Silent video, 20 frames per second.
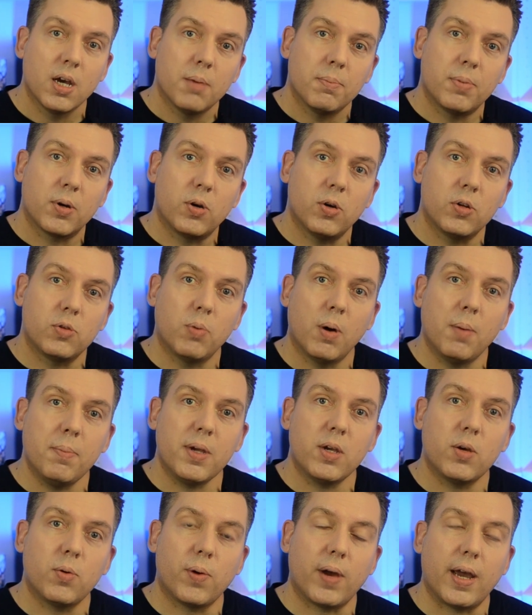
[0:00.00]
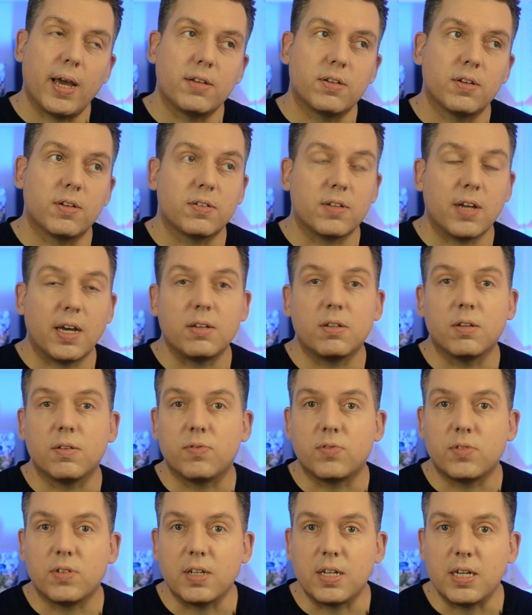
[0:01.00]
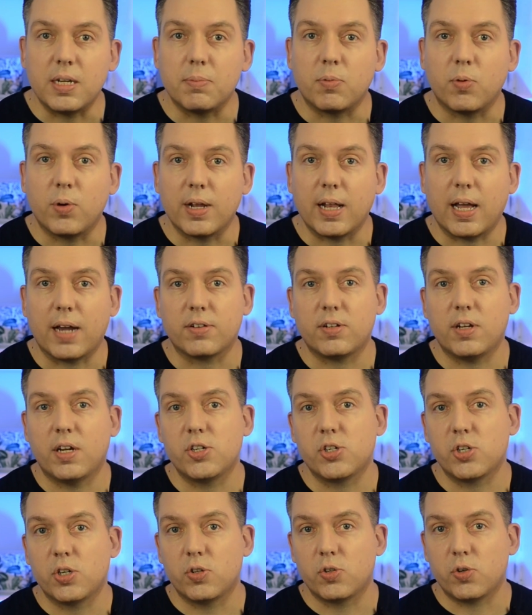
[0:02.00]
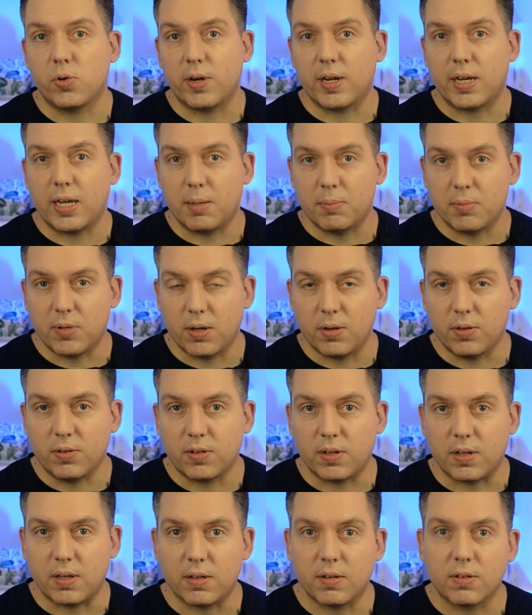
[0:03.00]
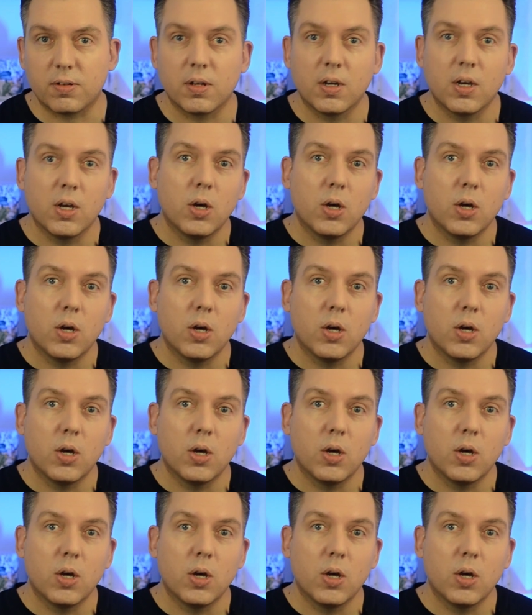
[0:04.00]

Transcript: because when we create a state of deep relaxation during hypnosis,